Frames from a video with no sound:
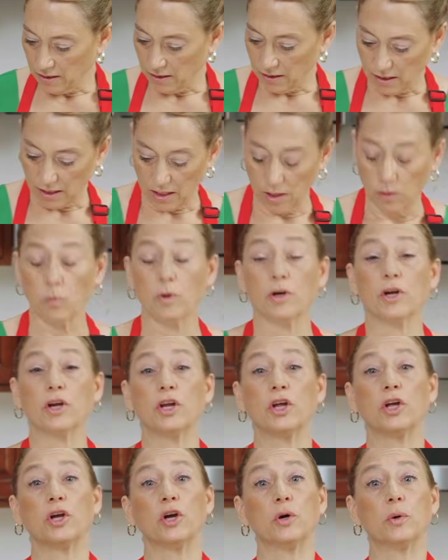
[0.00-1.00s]
Now we're going
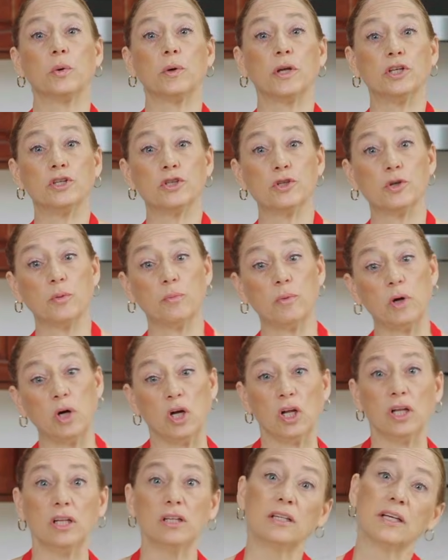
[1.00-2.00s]
to go and do them
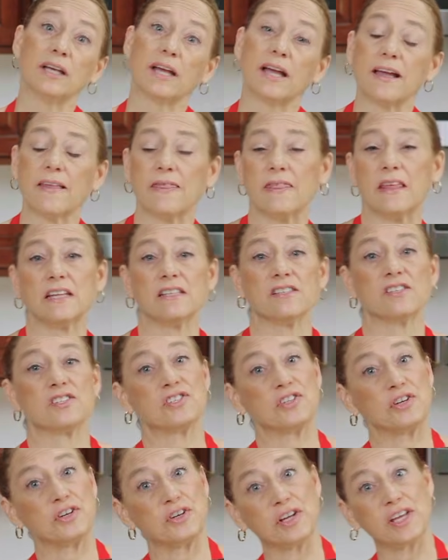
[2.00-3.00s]
all and then
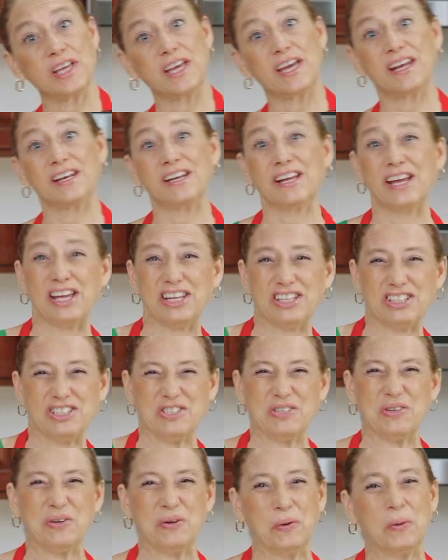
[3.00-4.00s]
start again and
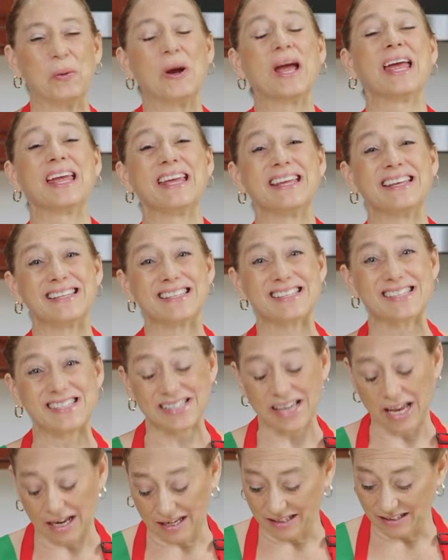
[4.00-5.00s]
do a
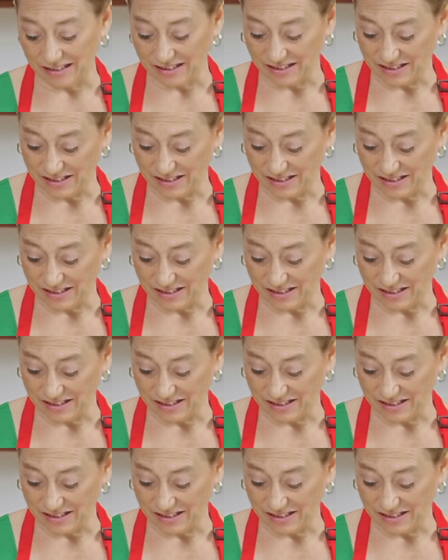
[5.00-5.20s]
second